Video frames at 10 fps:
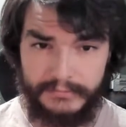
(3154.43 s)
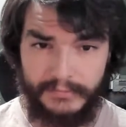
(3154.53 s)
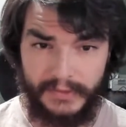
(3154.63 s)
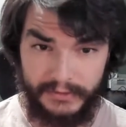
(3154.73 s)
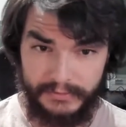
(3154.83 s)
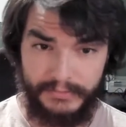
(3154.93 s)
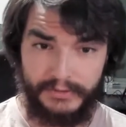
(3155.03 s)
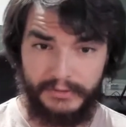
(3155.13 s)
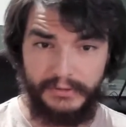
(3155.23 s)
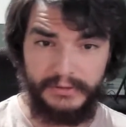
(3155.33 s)
There's a book
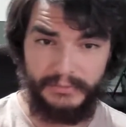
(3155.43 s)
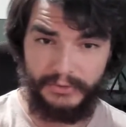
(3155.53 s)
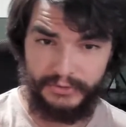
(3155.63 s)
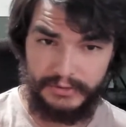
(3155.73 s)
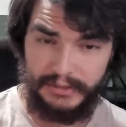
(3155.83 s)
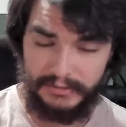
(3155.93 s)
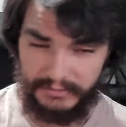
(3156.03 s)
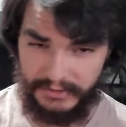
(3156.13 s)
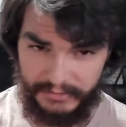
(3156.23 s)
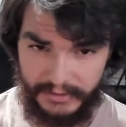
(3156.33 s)
called Emotional
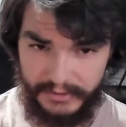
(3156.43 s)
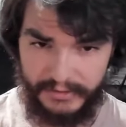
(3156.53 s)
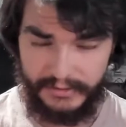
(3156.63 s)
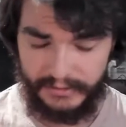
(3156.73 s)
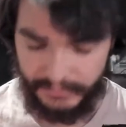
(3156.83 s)
Alchemy. You might like it.